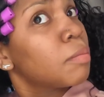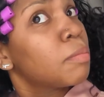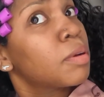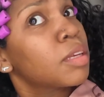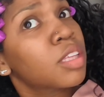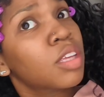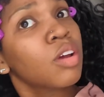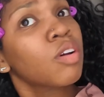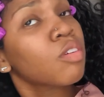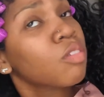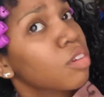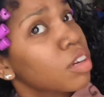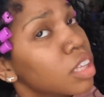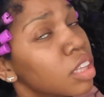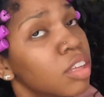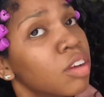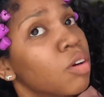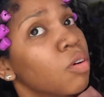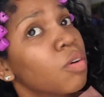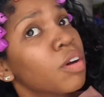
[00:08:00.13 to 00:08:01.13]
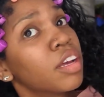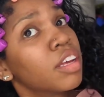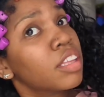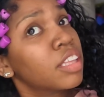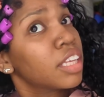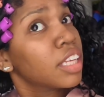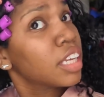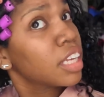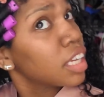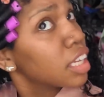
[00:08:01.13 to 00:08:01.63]

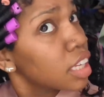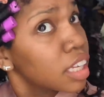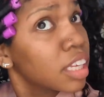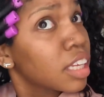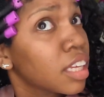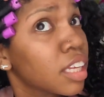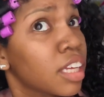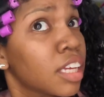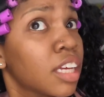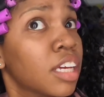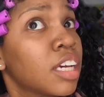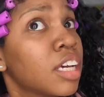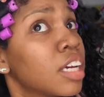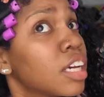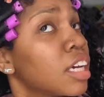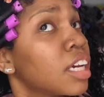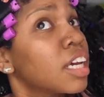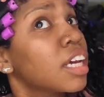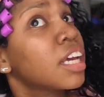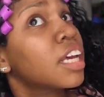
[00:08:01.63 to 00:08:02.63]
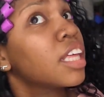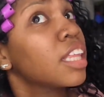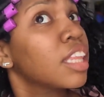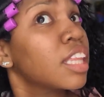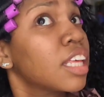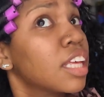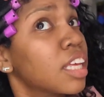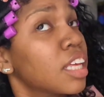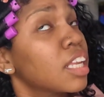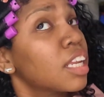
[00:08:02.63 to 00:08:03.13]
in it, and
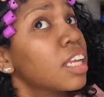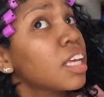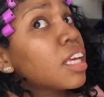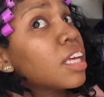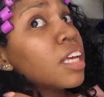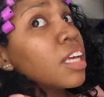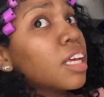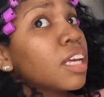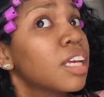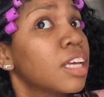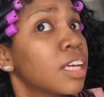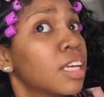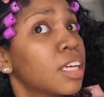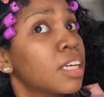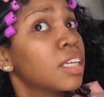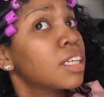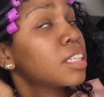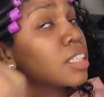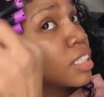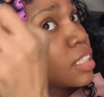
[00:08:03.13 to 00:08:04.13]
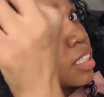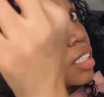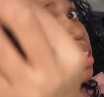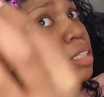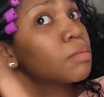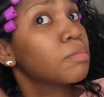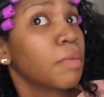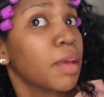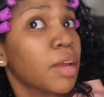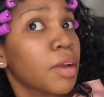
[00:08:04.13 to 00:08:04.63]
then
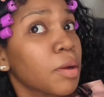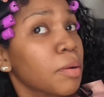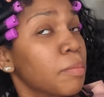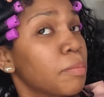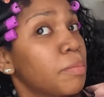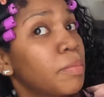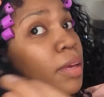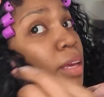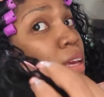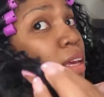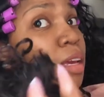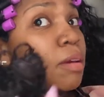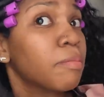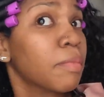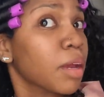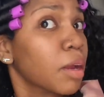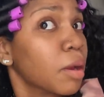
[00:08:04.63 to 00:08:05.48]
just make her big,